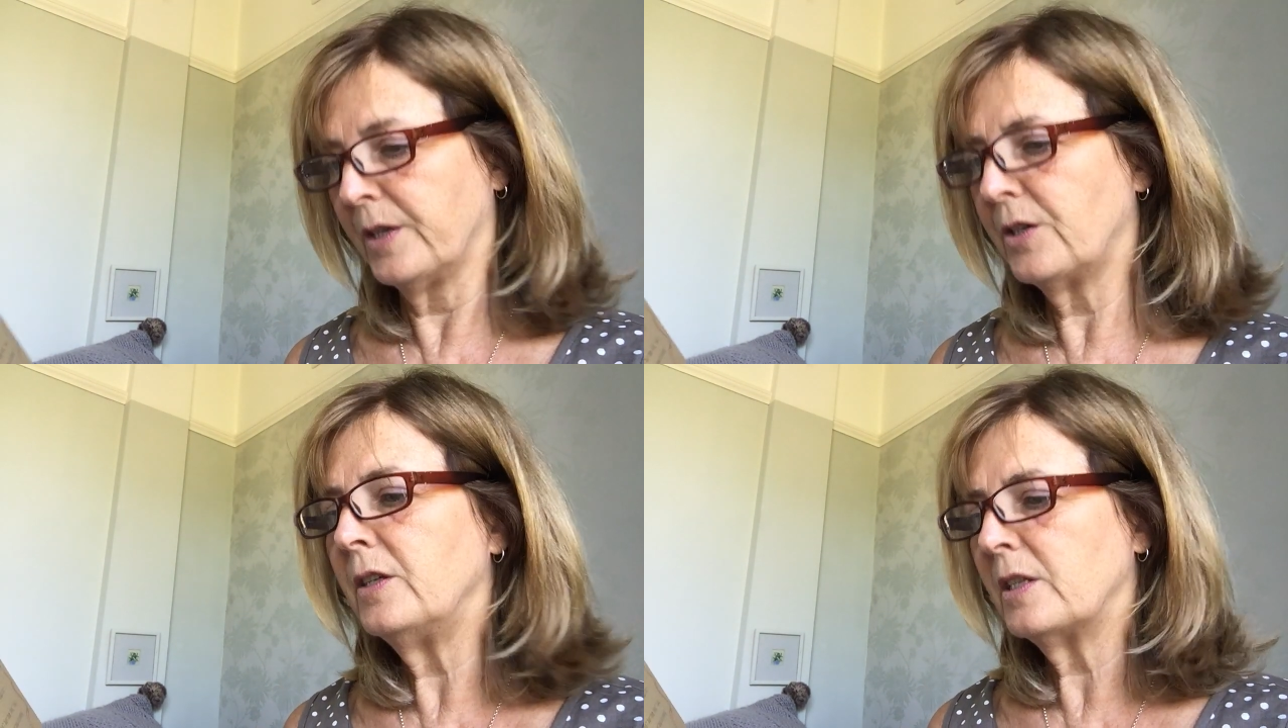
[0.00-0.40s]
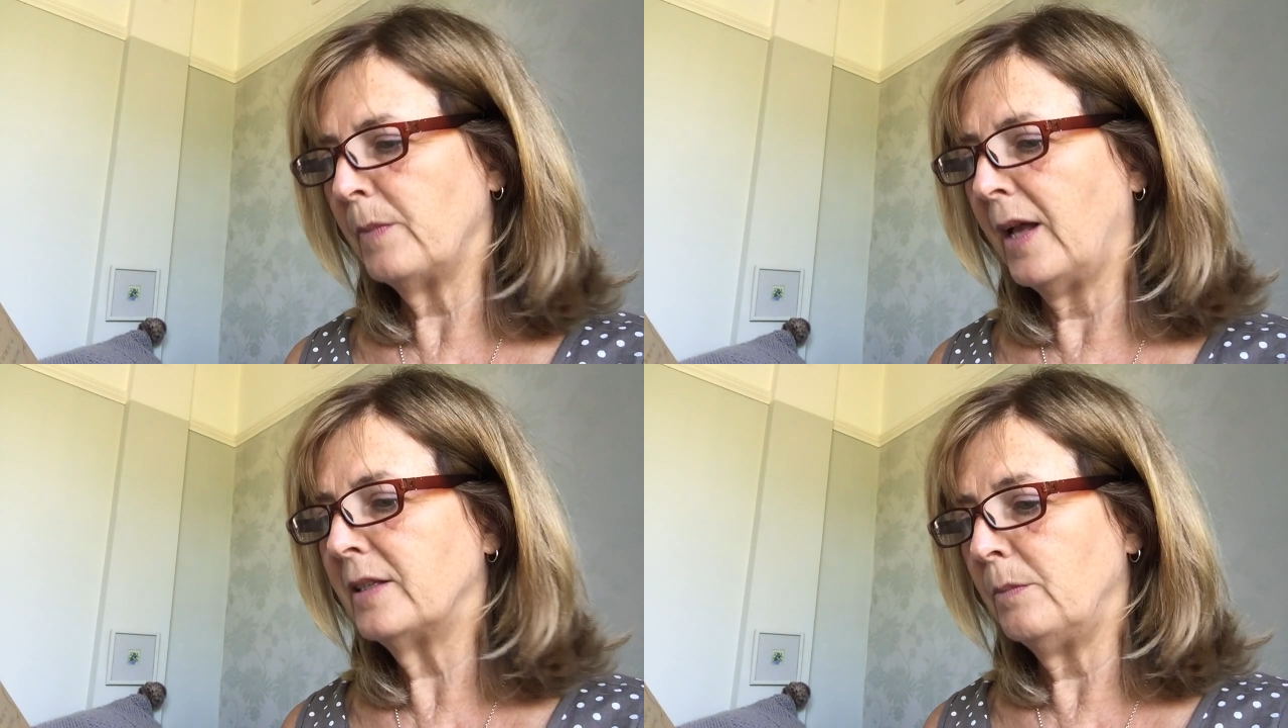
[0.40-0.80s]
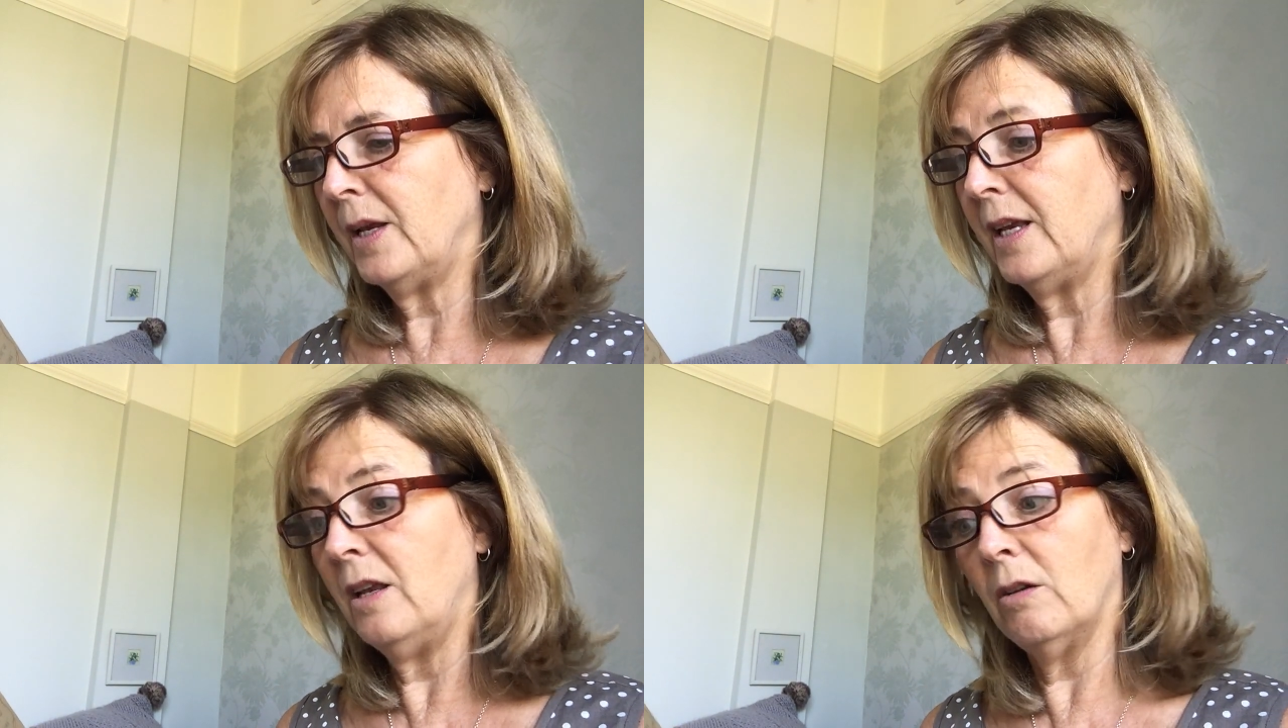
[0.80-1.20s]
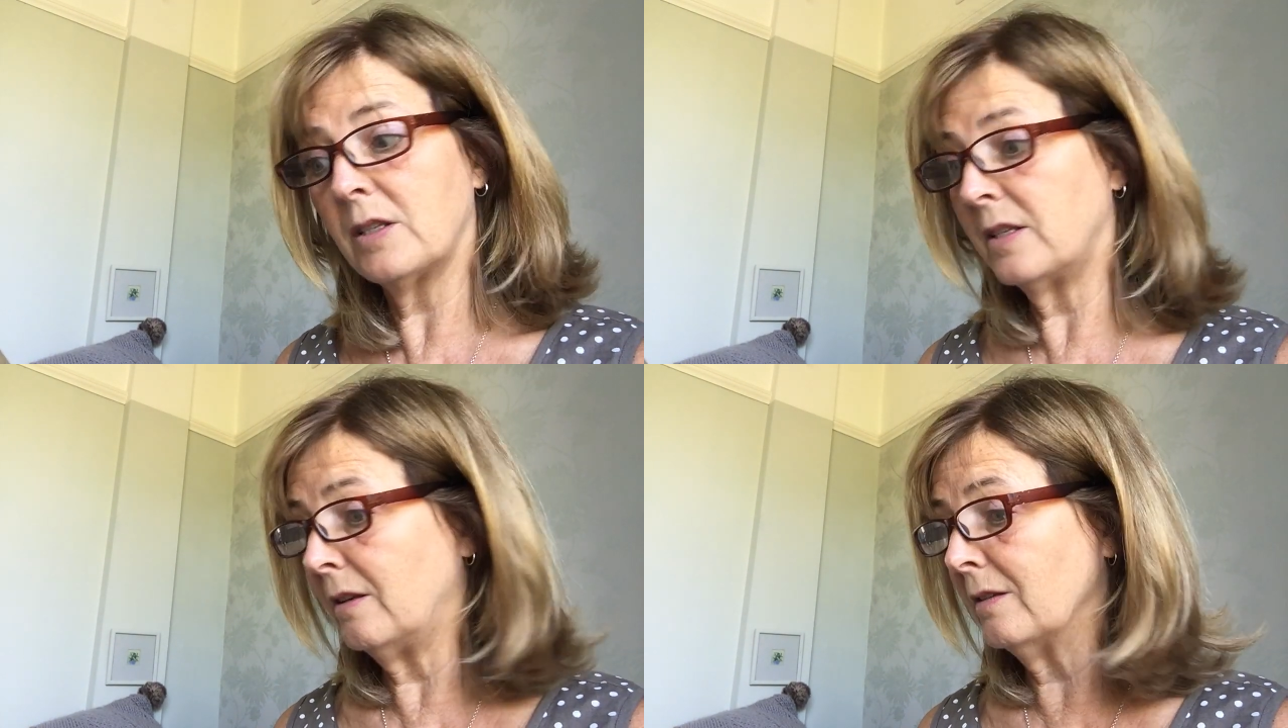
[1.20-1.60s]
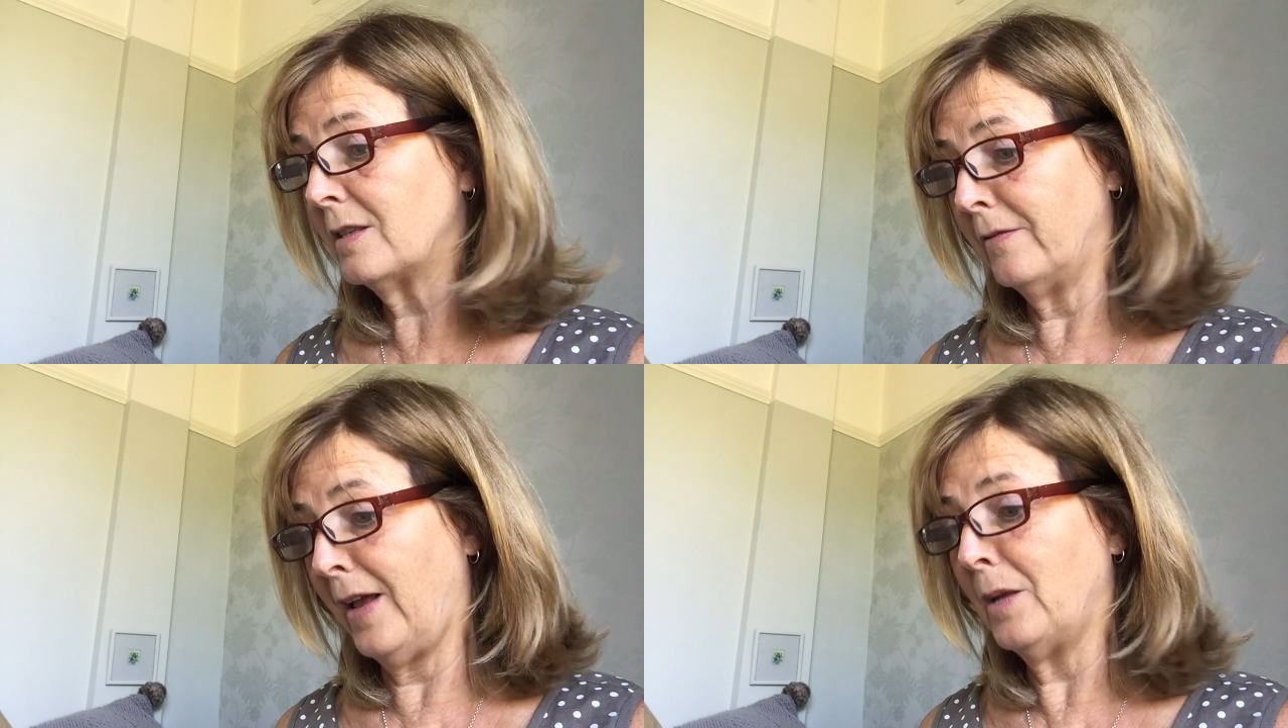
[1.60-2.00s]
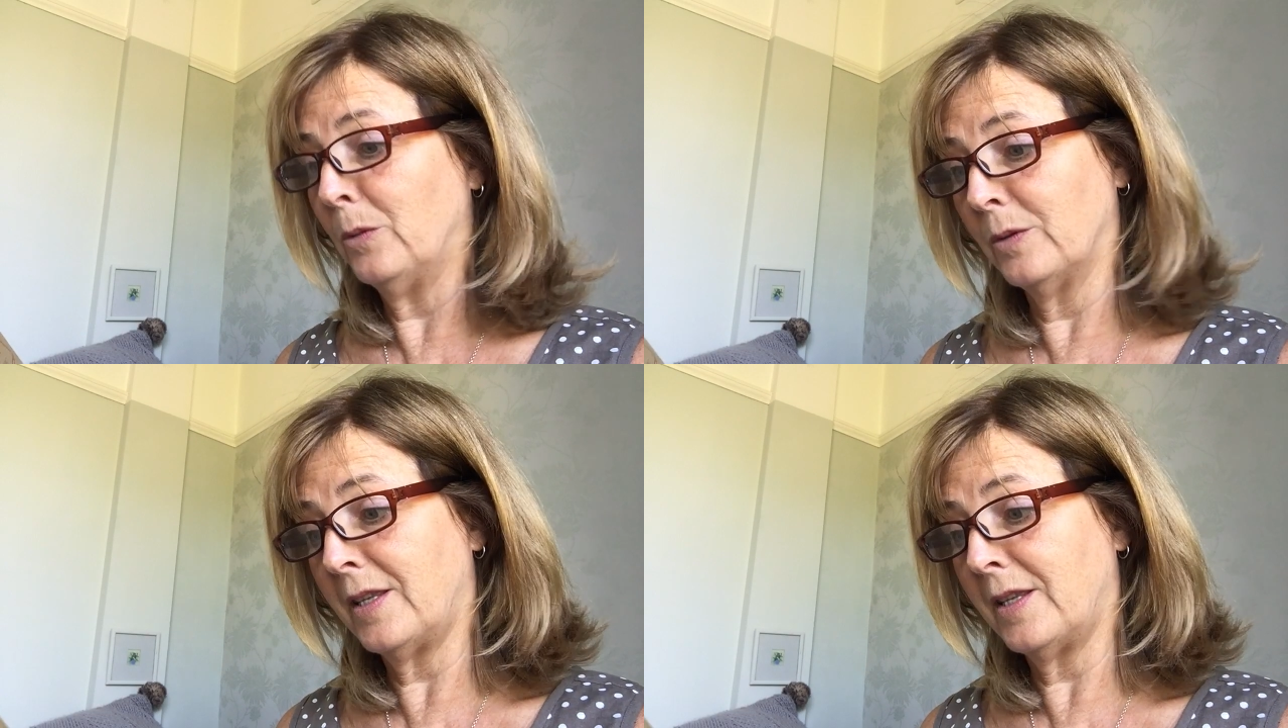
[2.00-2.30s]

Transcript: She smiled at me. "Lots and lots of animals